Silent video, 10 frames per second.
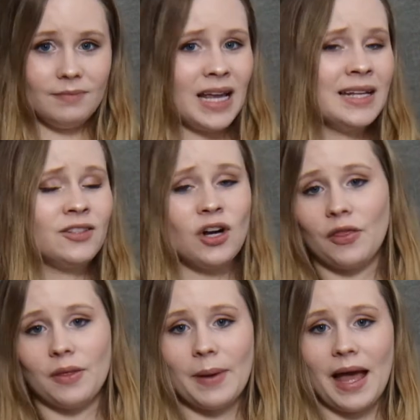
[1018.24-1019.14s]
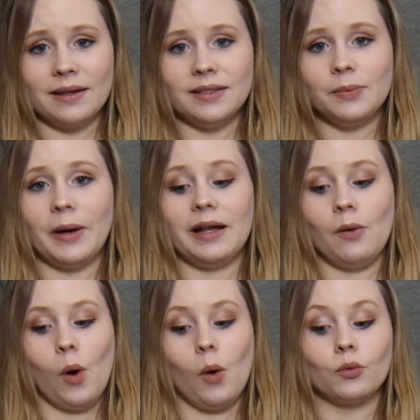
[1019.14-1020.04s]
it's not the best, but
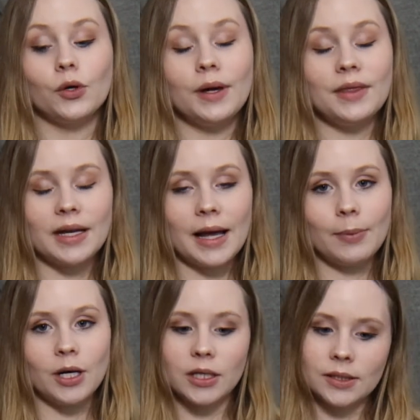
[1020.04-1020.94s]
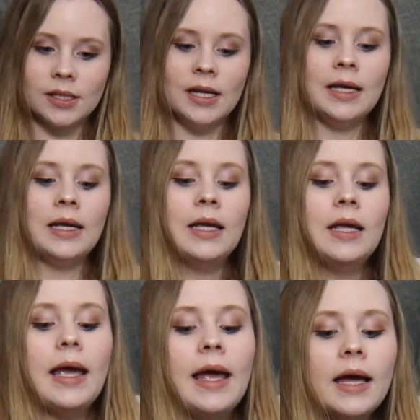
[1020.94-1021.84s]
it won't ruin the diapers.
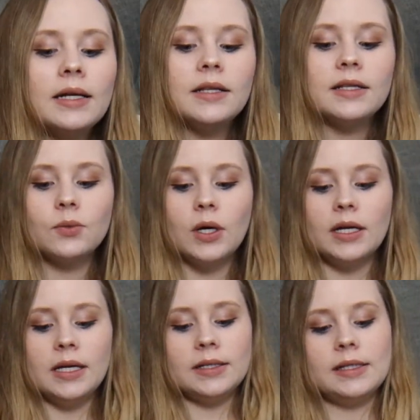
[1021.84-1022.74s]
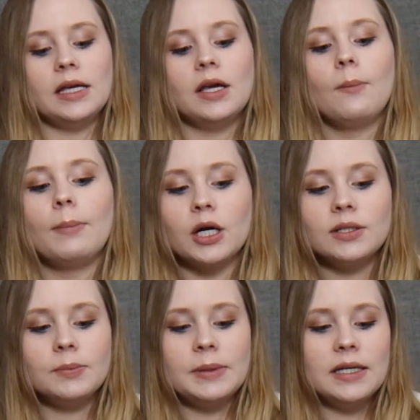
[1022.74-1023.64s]
And this one is the
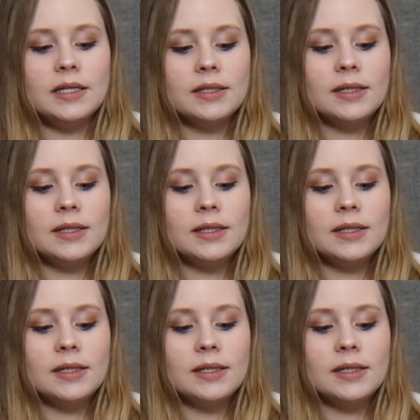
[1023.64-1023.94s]
Burt's Bees